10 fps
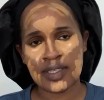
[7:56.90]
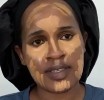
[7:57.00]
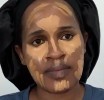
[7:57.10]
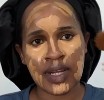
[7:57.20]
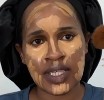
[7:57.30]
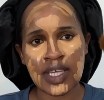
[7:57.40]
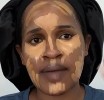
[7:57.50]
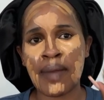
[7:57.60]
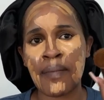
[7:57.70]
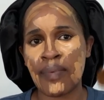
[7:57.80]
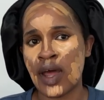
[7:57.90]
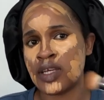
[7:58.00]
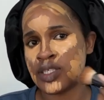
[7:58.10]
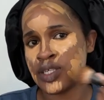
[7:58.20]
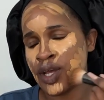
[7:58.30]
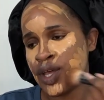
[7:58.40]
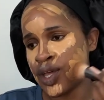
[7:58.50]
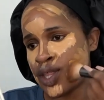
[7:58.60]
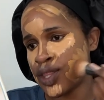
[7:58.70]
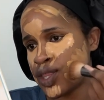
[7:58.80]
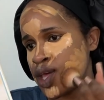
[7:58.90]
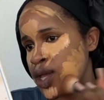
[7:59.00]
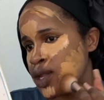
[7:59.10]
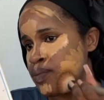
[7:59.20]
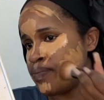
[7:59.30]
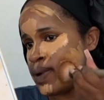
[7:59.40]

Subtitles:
So I'm gonna take my brush, then